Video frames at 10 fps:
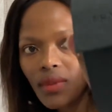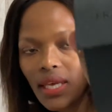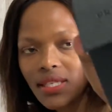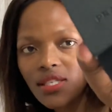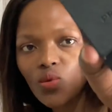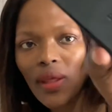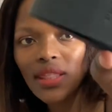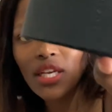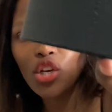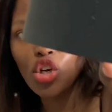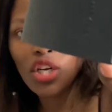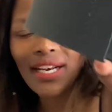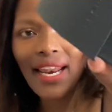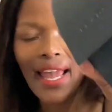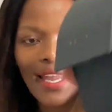this is what they look
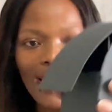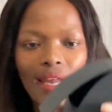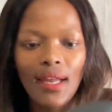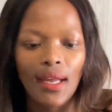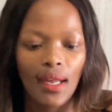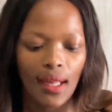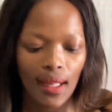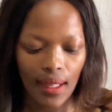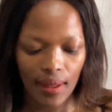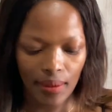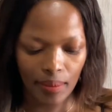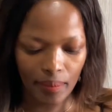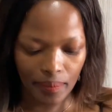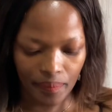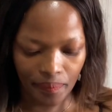like
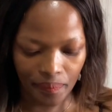um